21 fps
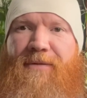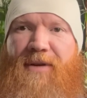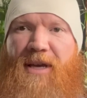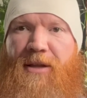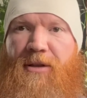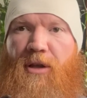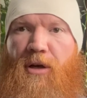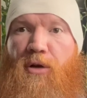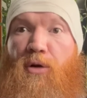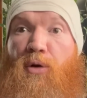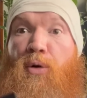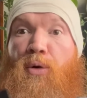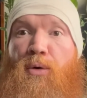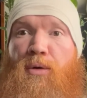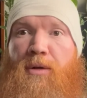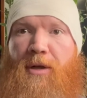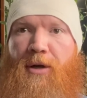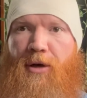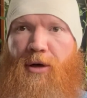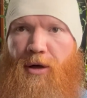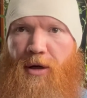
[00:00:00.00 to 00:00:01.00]
in the
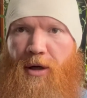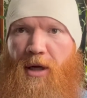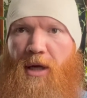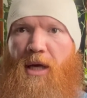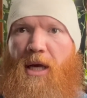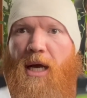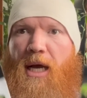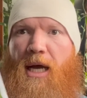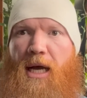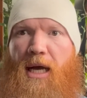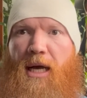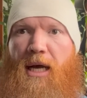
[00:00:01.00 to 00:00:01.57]
cooler uh,